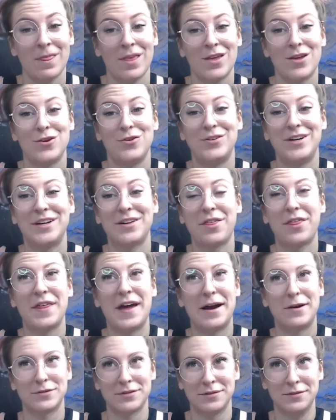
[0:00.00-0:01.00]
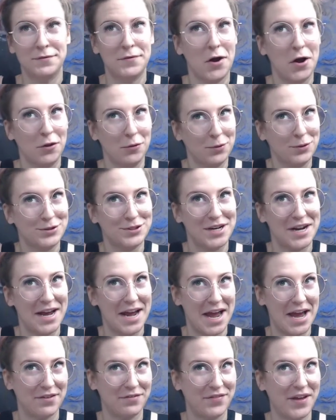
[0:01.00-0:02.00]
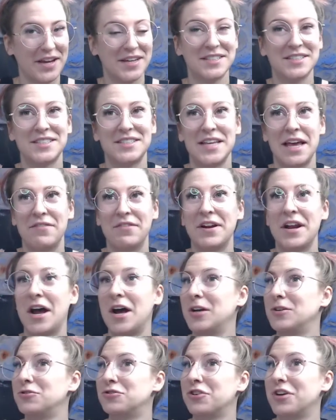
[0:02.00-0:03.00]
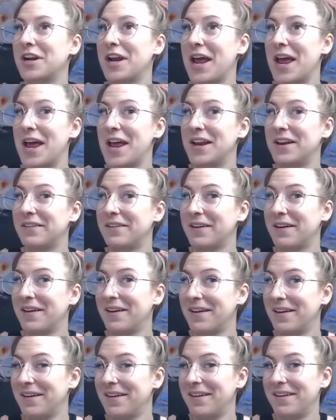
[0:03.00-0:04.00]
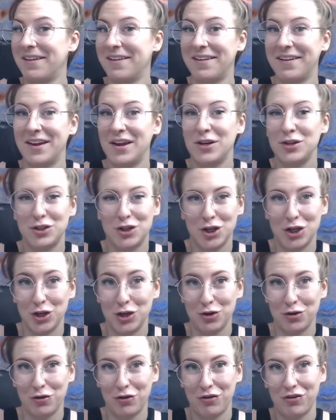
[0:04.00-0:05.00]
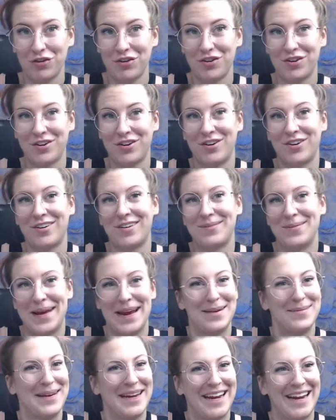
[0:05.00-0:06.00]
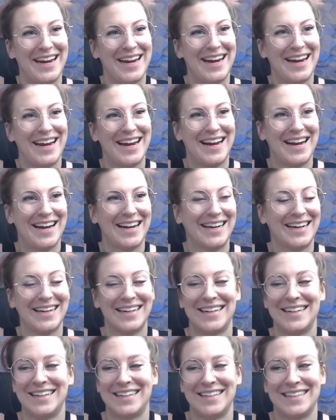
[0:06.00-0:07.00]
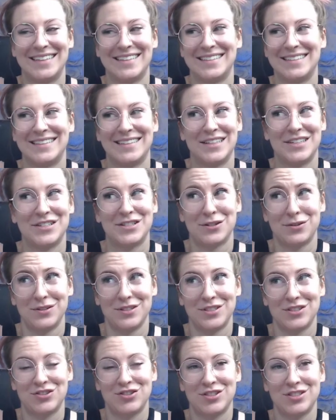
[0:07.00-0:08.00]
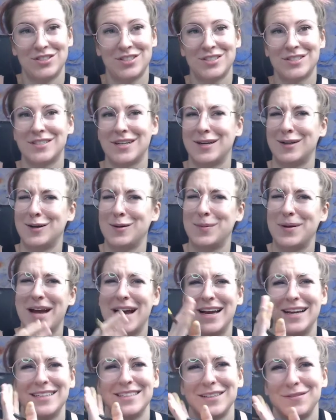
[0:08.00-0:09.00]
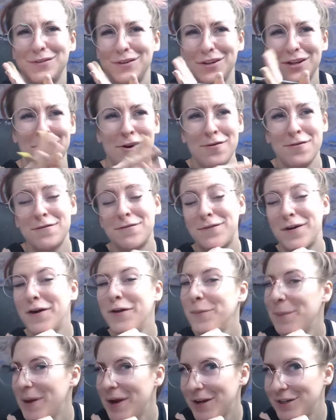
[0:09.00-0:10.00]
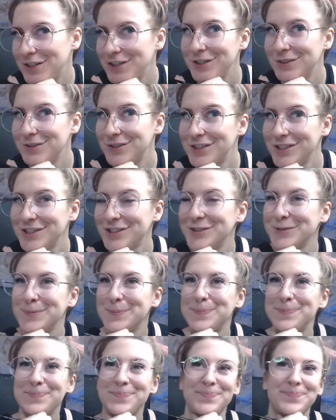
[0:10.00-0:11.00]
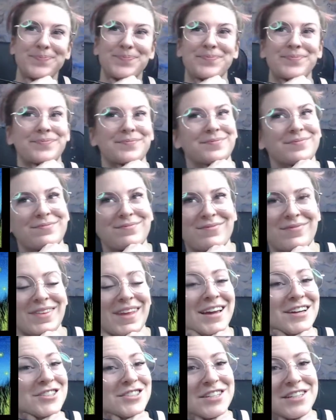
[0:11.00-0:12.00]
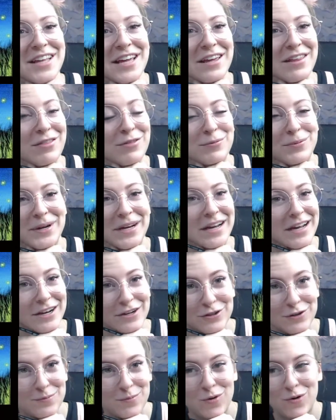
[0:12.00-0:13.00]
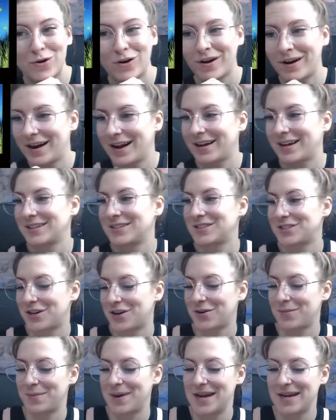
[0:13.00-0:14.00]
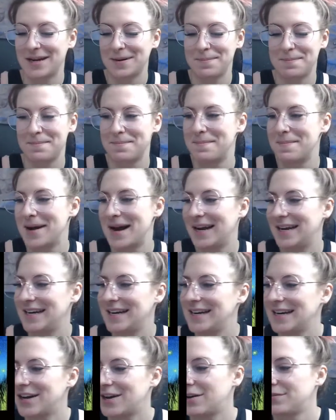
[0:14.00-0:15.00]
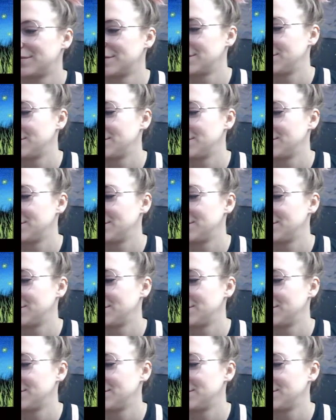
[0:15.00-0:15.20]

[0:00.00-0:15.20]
You need a thousand followers, and I have like seven hundred two, maybe. So this is just a setup, guys. If you could go follow me on YouTube. I just need like three hundred more, and I could start making money off of